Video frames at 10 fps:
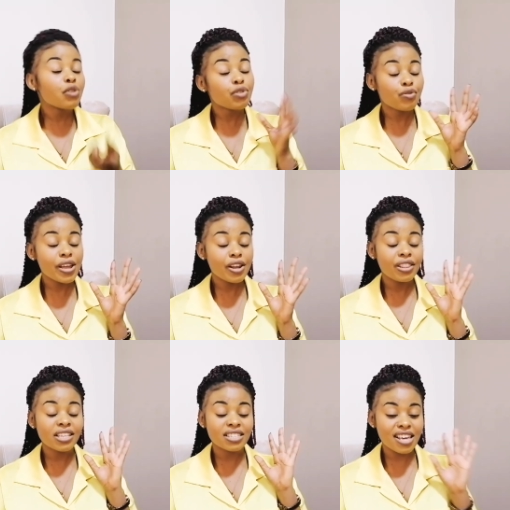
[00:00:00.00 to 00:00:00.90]
If you find
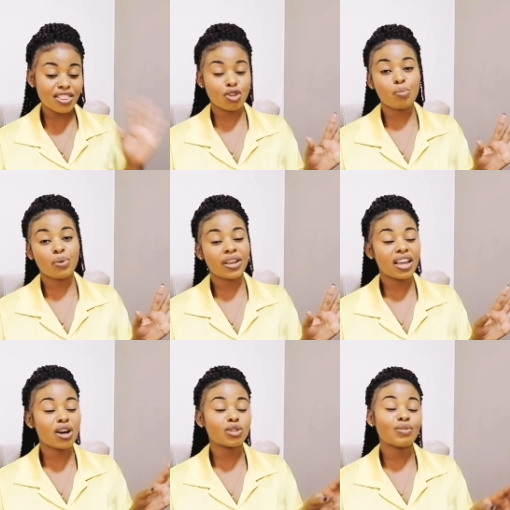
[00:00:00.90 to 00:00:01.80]
that there's nothing you're
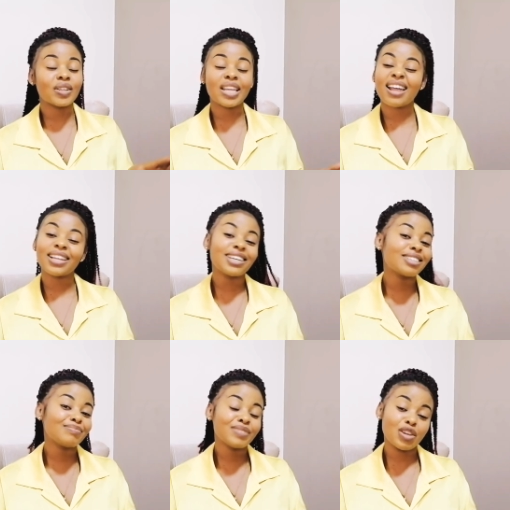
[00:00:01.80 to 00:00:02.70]
picking out of it,
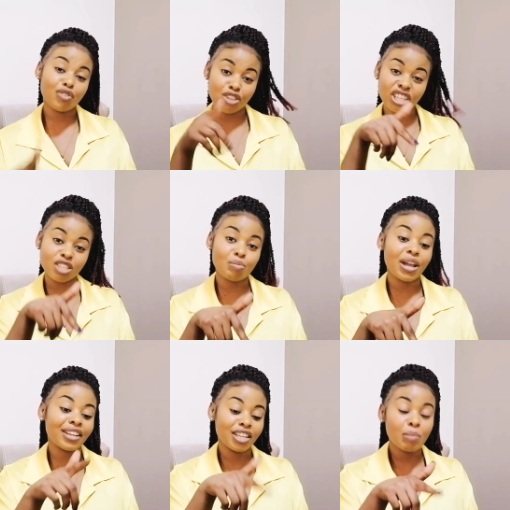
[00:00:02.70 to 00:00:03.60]
darling, if ever it's
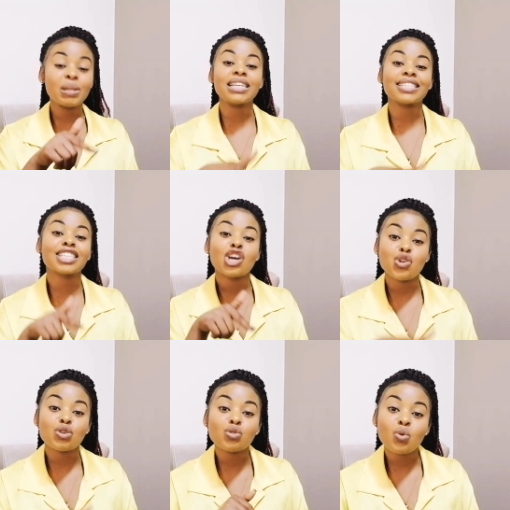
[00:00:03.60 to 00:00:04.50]
mine, please
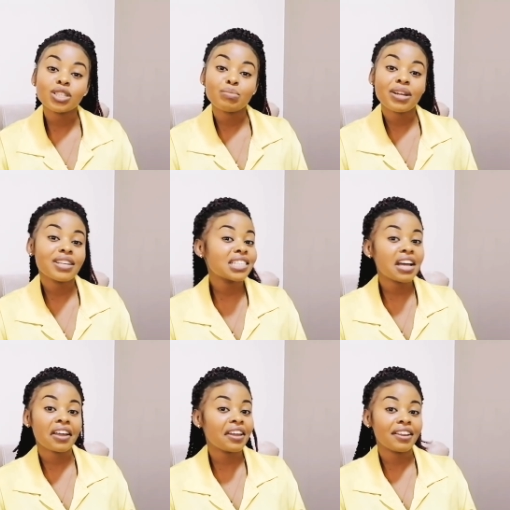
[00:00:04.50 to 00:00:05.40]
don't watch my
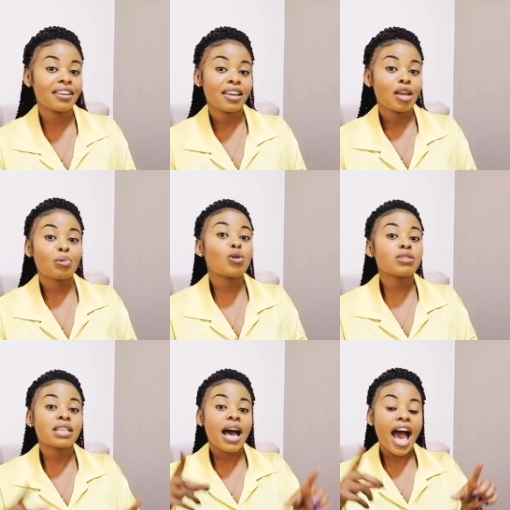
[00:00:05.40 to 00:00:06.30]
data again
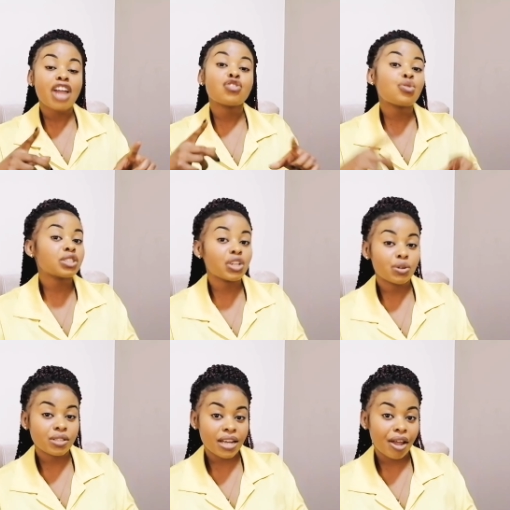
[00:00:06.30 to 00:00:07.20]
because I treasure
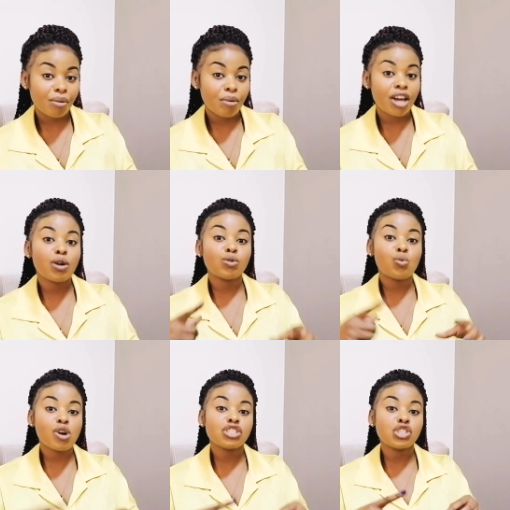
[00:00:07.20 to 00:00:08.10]
your time and I
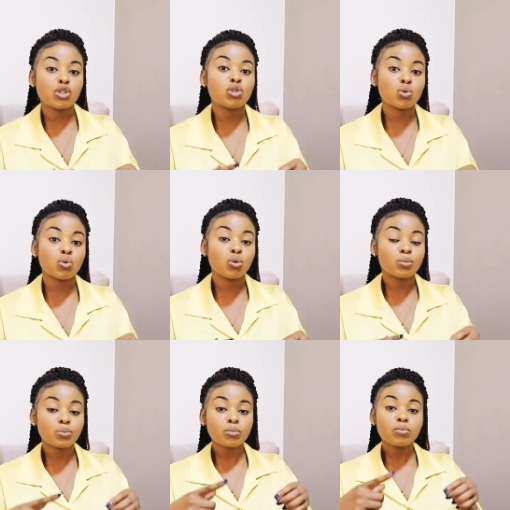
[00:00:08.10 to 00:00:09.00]
would want you
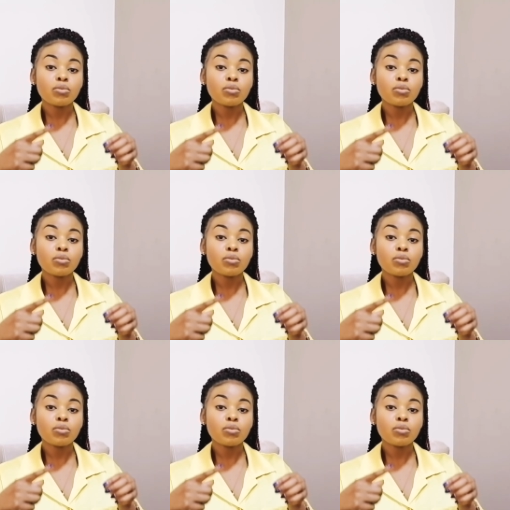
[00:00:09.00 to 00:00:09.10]
to